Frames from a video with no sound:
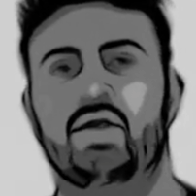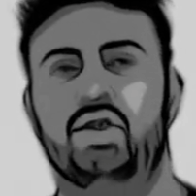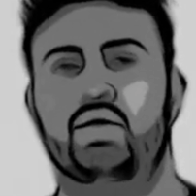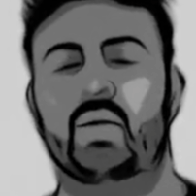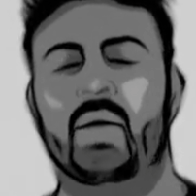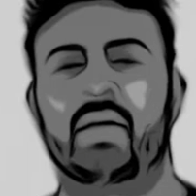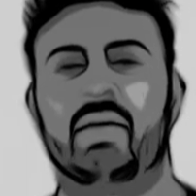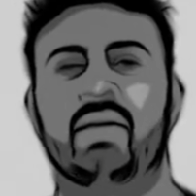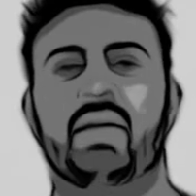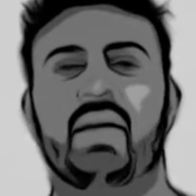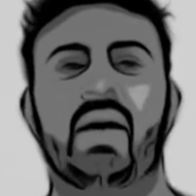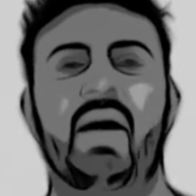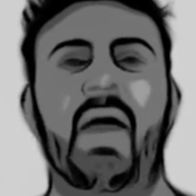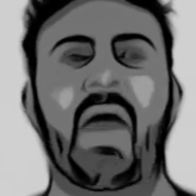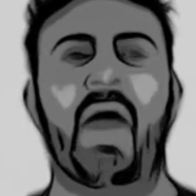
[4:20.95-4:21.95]
you're trying
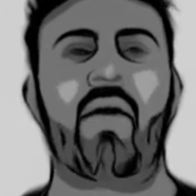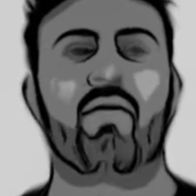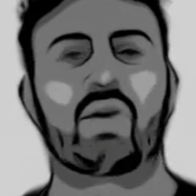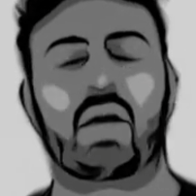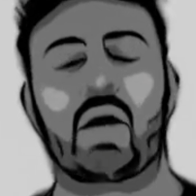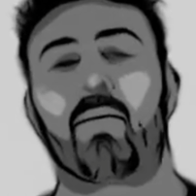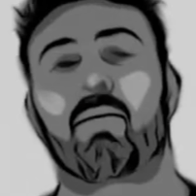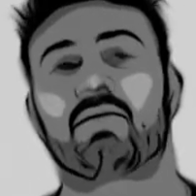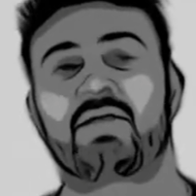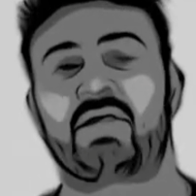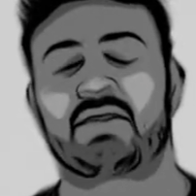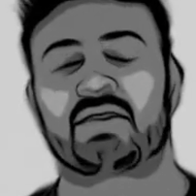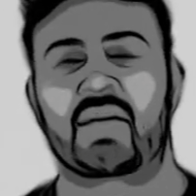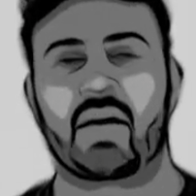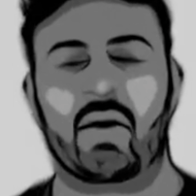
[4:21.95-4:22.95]
to have a couple of
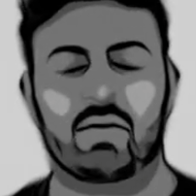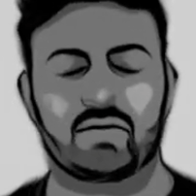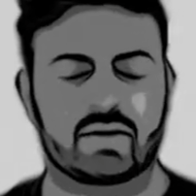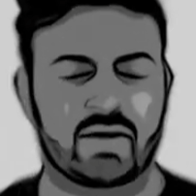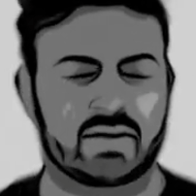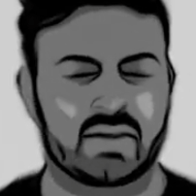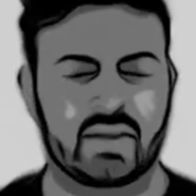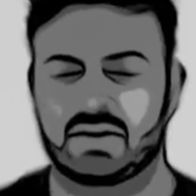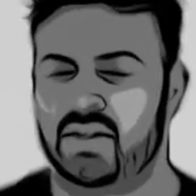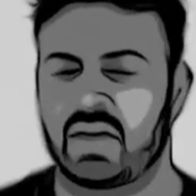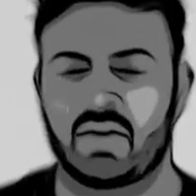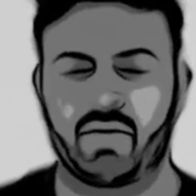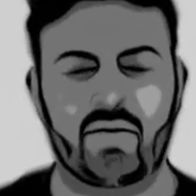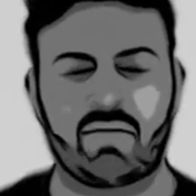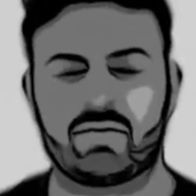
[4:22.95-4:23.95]
discounts, let's say
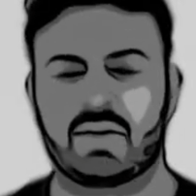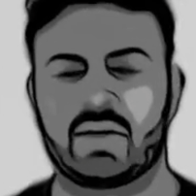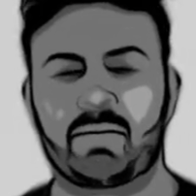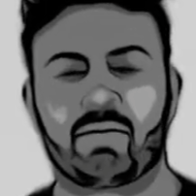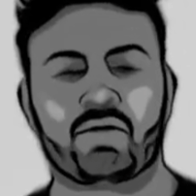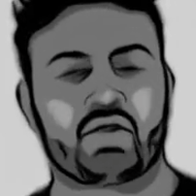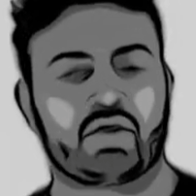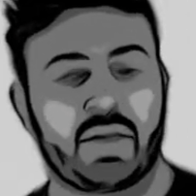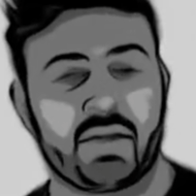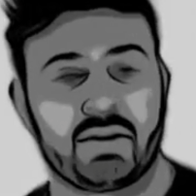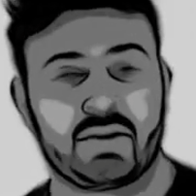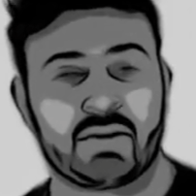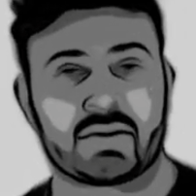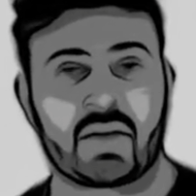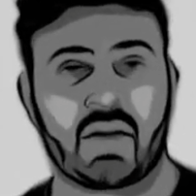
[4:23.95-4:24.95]
10 to
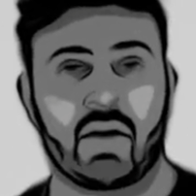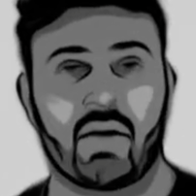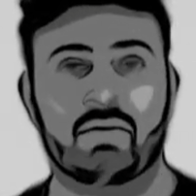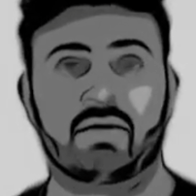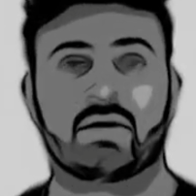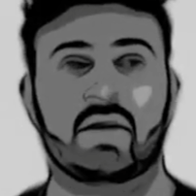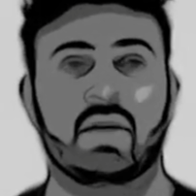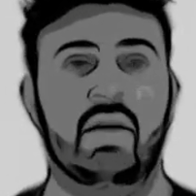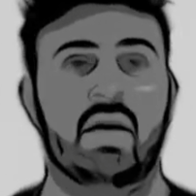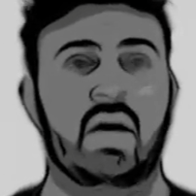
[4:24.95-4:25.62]
15% discounts,